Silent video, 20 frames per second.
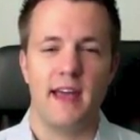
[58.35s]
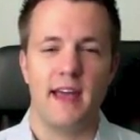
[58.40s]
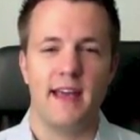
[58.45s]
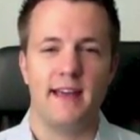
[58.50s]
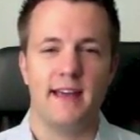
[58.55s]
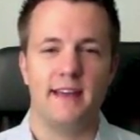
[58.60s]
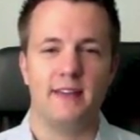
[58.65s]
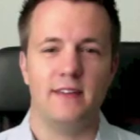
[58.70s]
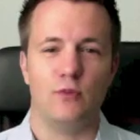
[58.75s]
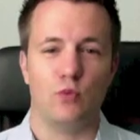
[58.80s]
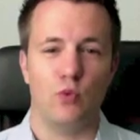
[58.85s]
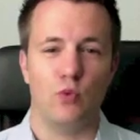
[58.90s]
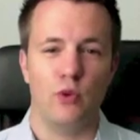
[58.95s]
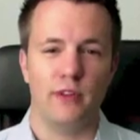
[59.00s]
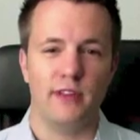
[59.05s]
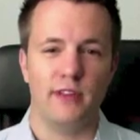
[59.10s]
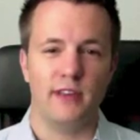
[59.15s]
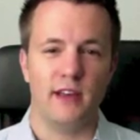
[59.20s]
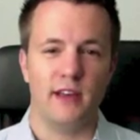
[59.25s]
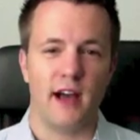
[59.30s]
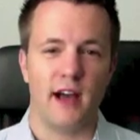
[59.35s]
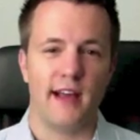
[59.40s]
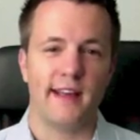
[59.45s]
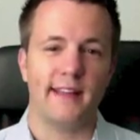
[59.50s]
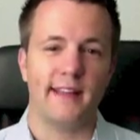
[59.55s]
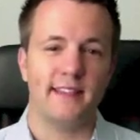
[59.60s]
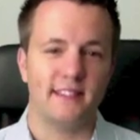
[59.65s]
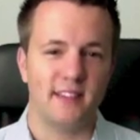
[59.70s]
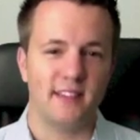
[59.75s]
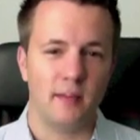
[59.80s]
And really, I
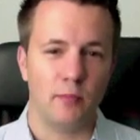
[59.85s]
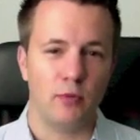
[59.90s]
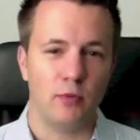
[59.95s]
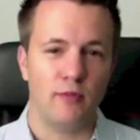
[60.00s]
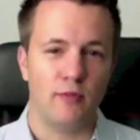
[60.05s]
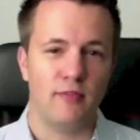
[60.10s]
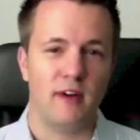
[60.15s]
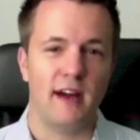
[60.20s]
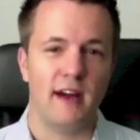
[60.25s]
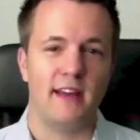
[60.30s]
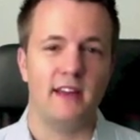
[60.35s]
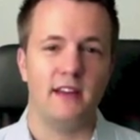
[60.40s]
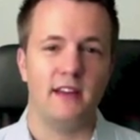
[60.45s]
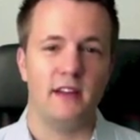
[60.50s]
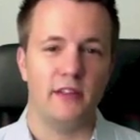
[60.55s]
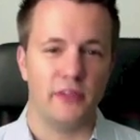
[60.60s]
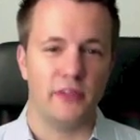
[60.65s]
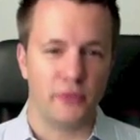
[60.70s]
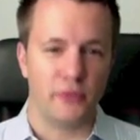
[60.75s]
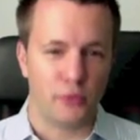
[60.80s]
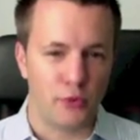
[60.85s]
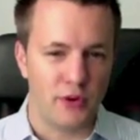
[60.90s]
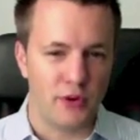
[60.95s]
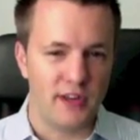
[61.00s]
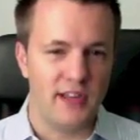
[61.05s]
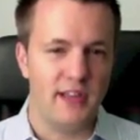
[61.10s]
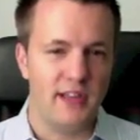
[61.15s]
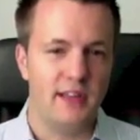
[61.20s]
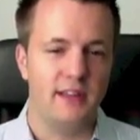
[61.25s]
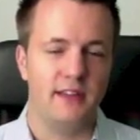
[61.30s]
can simplify it into
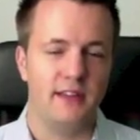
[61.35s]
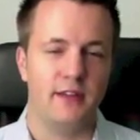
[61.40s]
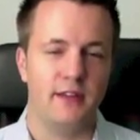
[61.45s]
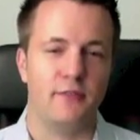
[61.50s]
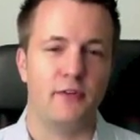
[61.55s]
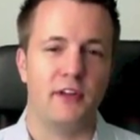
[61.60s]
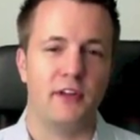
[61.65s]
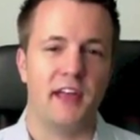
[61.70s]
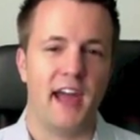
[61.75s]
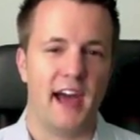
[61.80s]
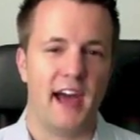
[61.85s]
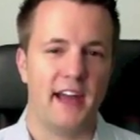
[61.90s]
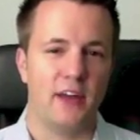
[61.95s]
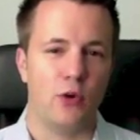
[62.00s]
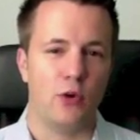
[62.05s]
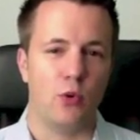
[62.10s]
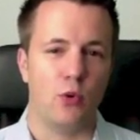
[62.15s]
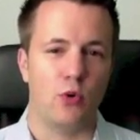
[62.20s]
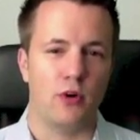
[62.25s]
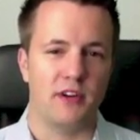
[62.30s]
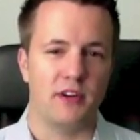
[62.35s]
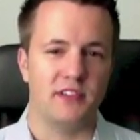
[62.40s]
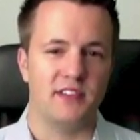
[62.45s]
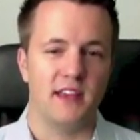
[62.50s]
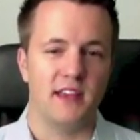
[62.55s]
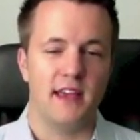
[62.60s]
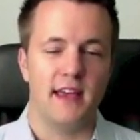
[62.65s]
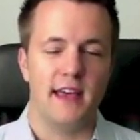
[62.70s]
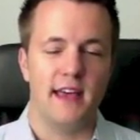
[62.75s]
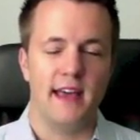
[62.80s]
three different
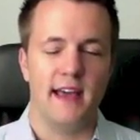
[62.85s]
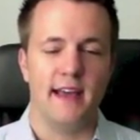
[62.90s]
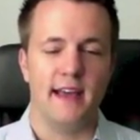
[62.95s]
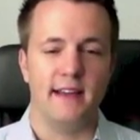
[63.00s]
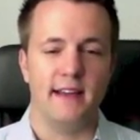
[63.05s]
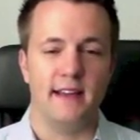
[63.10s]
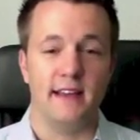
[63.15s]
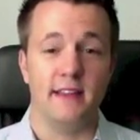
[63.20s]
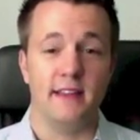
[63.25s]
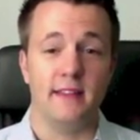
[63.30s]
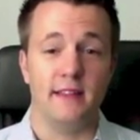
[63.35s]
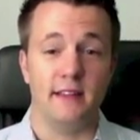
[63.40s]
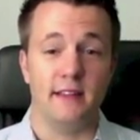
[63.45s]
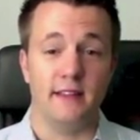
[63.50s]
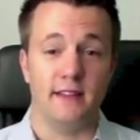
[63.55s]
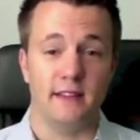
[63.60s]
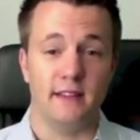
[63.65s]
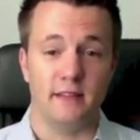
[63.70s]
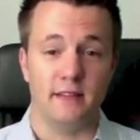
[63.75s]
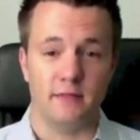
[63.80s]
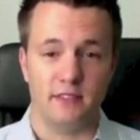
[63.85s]
categories. And in the